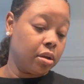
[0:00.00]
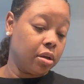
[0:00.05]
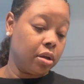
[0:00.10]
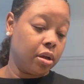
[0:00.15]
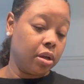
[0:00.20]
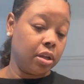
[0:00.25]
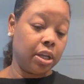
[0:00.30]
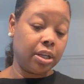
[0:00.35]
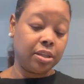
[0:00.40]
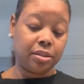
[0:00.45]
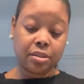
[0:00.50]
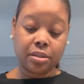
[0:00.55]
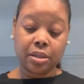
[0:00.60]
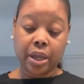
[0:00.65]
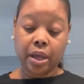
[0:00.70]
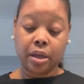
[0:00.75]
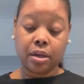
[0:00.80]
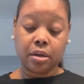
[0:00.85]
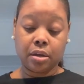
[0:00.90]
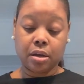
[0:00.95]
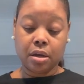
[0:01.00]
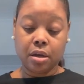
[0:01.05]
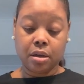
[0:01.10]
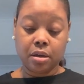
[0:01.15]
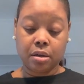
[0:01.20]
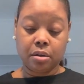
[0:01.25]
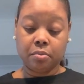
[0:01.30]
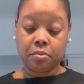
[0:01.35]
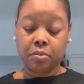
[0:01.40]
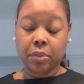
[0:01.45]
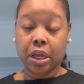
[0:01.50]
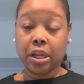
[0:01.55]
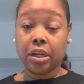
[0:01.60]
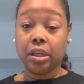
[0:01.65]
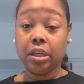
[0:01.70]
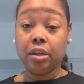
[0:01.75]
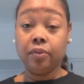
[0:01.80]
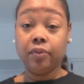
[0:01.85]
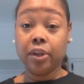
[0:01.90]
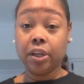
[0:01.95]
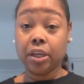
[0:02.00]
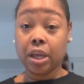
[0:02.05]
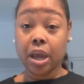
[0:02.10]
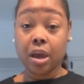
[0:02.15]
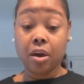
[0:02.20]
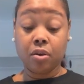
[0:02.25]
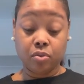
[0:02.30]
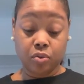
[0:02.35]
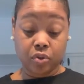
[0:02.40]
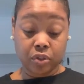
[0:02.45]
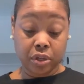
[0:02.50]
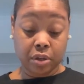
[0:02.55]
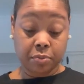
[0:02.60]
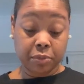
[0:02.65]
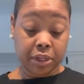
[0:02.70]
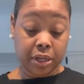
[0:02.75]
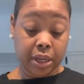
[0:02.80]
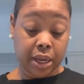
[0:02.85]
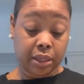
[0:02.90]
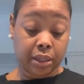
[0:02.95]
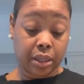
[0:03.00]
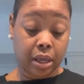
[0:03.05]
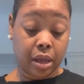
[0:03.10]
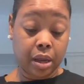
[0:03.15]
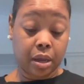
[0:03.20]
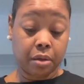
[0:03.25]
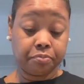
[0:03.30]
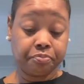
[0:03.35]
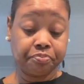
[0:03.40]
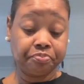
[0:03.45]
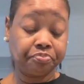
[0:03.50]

Unless it's like a um, an evening gown or something like that.